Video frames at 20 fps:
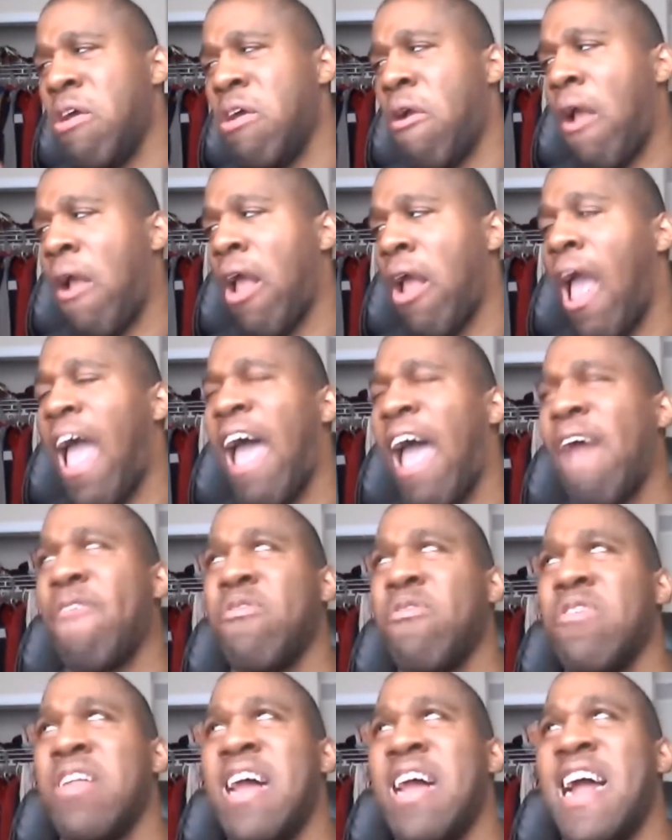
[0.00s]
their
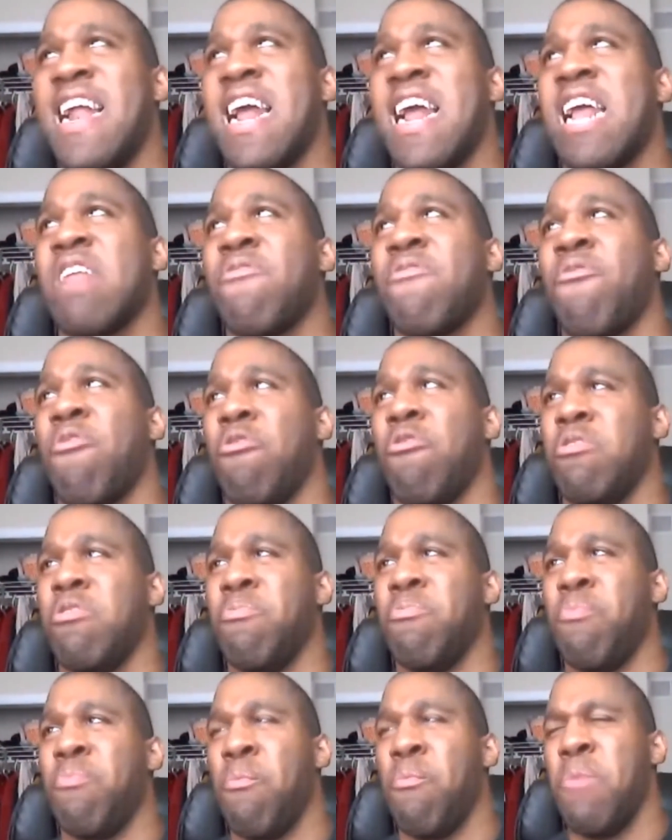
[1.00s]
athletics
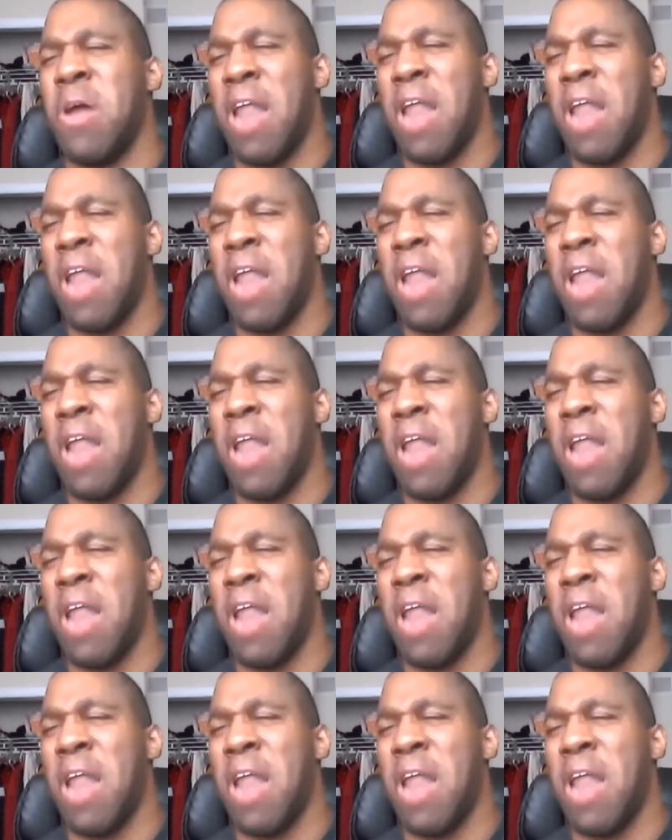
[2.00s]
first?